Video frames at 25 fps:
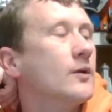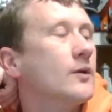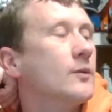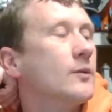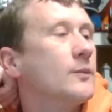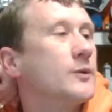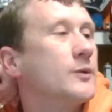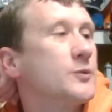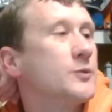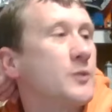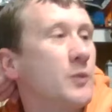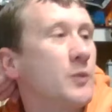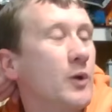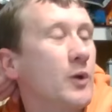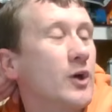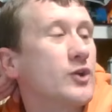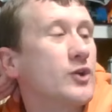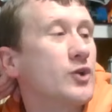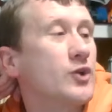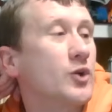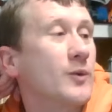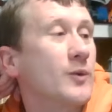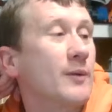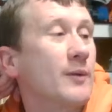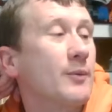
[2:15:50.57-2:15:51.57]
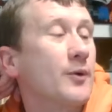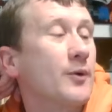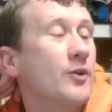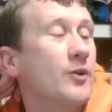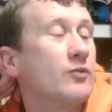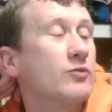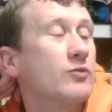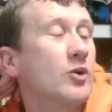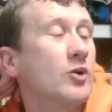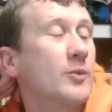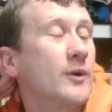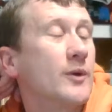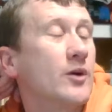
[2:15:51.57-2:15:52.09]
Because we were talking about putting the
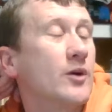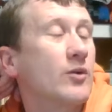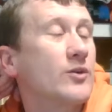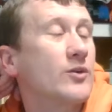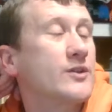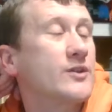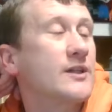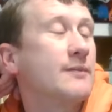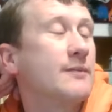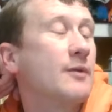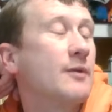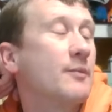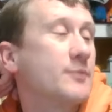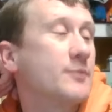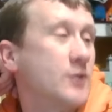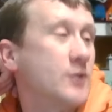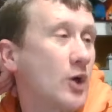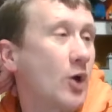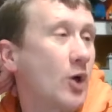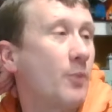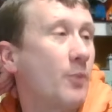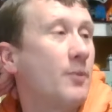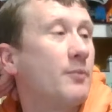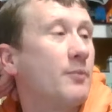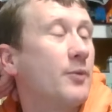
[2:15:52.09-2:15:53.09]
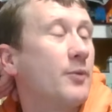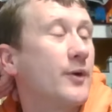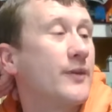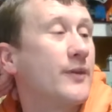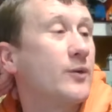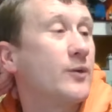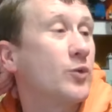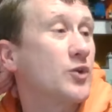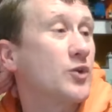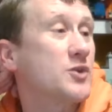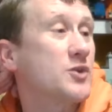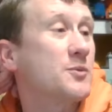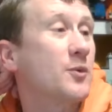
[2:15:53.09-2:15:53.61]
Roman Colosseum up top and putting
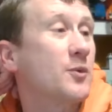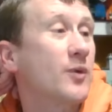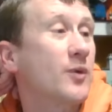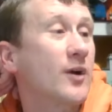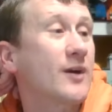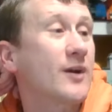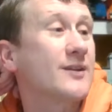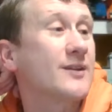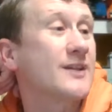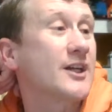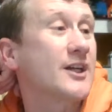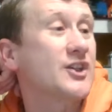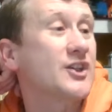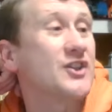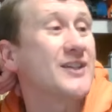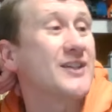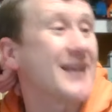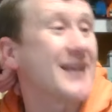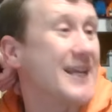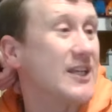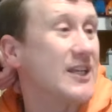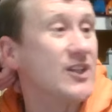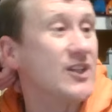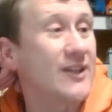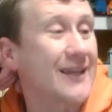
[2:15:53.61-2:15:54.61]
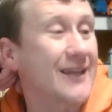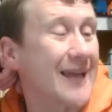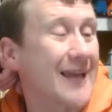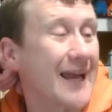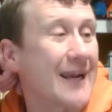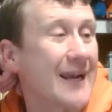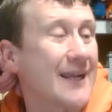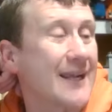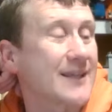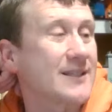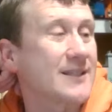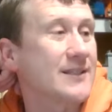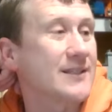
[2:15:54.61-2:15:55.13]
all the small architectures in the
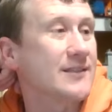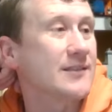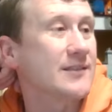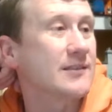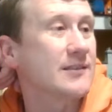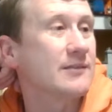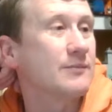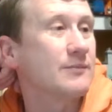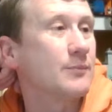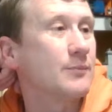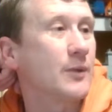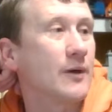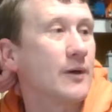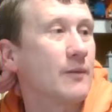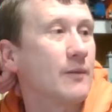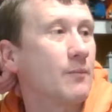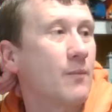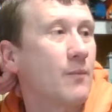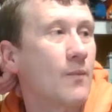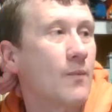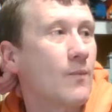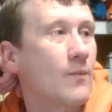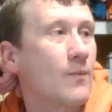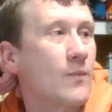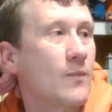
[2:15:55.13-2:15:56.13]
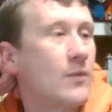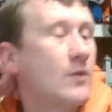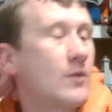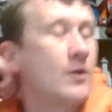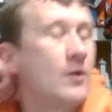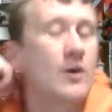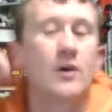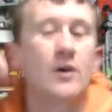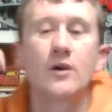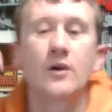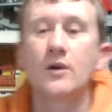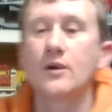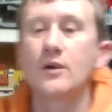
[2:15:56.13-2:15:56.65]
Calaxes, but
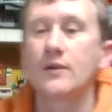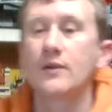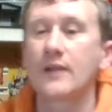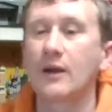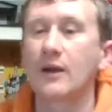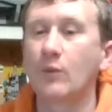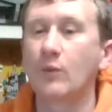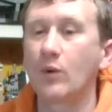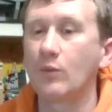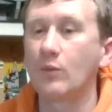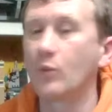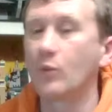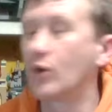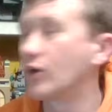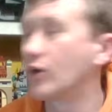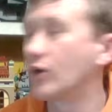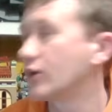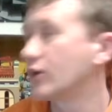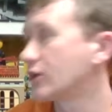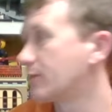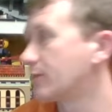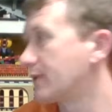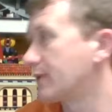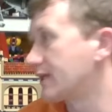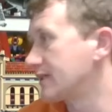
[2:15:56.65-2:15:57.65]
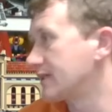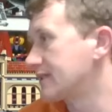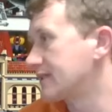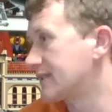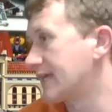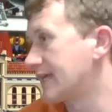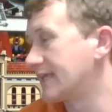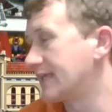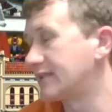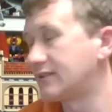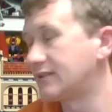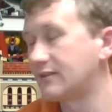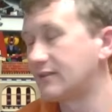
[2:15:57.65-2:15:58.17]
that won't work because
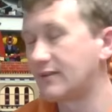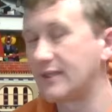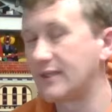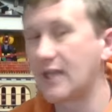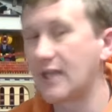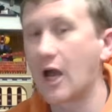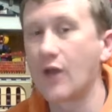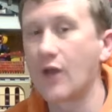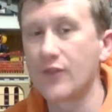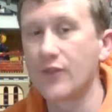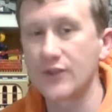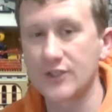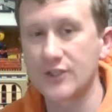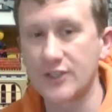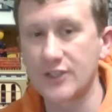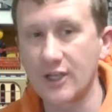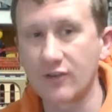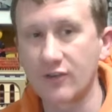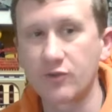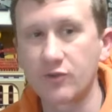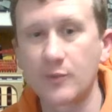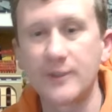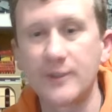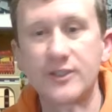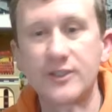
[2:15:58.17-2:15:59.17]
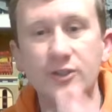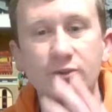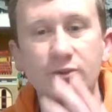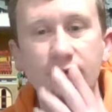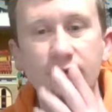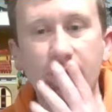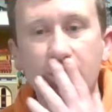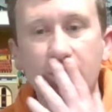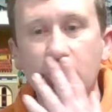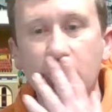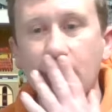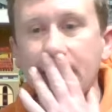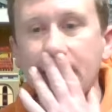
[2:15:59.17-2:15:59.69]
then the other stuff will be too
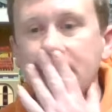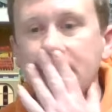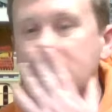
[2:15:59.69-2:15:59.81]
far away